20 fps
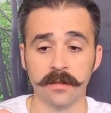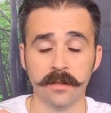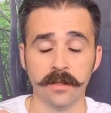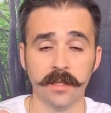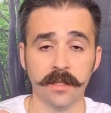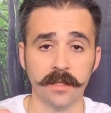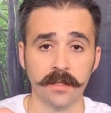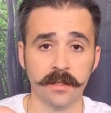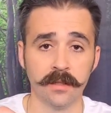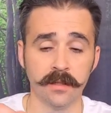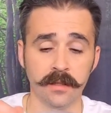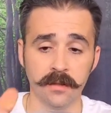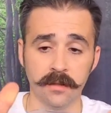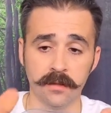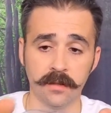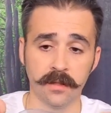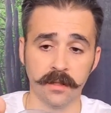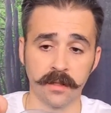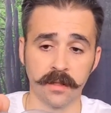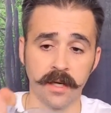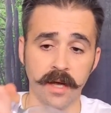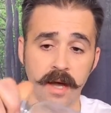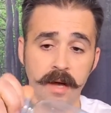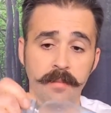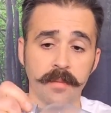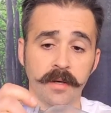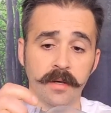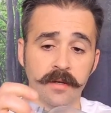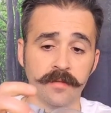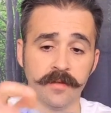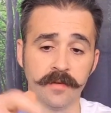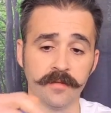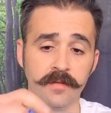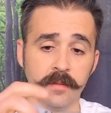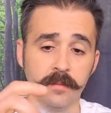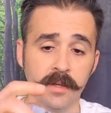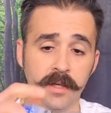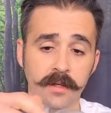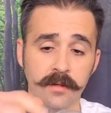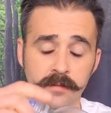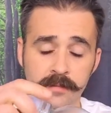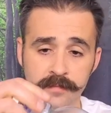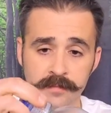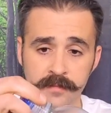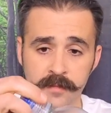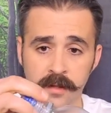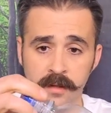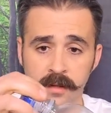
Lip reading: lid, the cap off of the bottle,